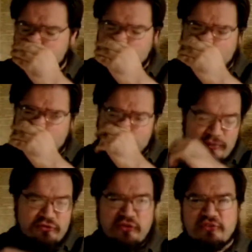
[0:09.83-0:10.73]
uh,
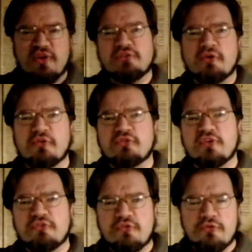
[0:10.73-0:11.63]
much like technology
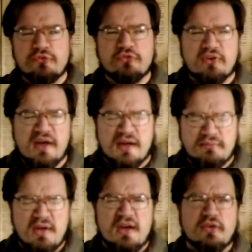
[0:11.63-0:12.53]
is used today,
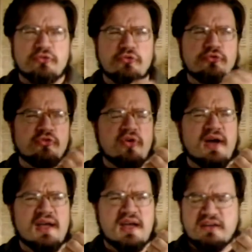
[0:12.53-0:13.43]
to
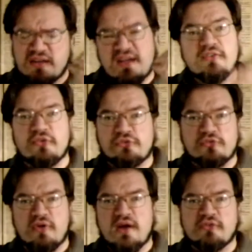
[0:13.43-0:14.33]
try and
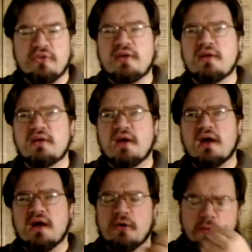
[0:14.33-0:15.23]
illustrate
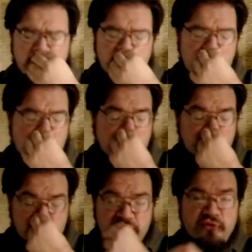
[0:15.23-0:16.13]
uh, or act as
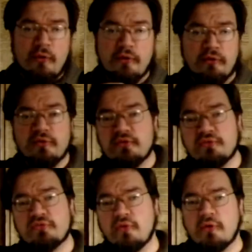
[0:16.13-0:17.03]
a foil
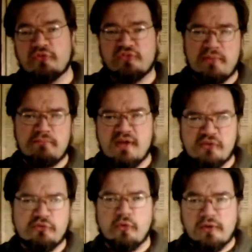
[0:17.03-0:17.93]
for some
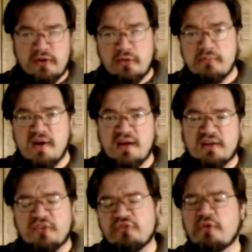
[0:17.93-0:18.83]
metaphor in your mind.
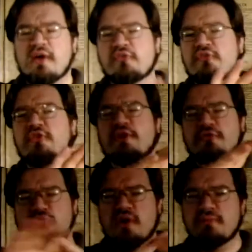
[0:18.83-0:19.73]
It's, as I said, a
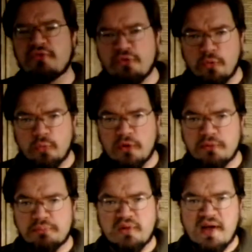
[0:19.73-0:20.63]
dream is all
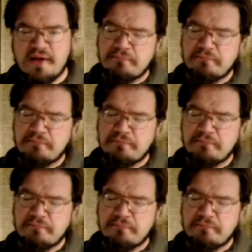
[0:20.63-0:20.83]
wordplay,